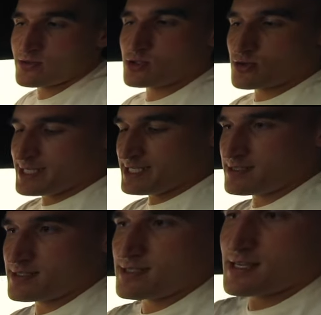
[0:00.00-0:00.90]

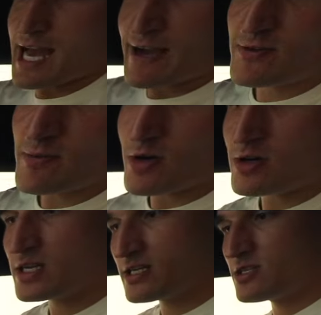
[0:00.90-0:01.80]
screens,
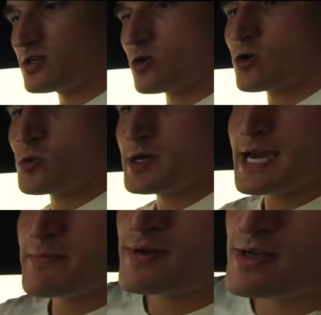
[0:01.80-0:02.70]
aftermarket or
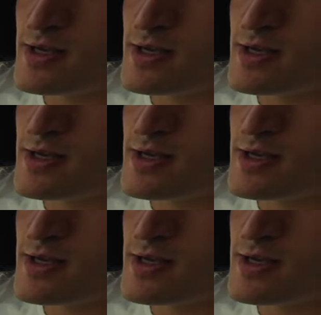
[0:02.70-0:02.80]
OEM.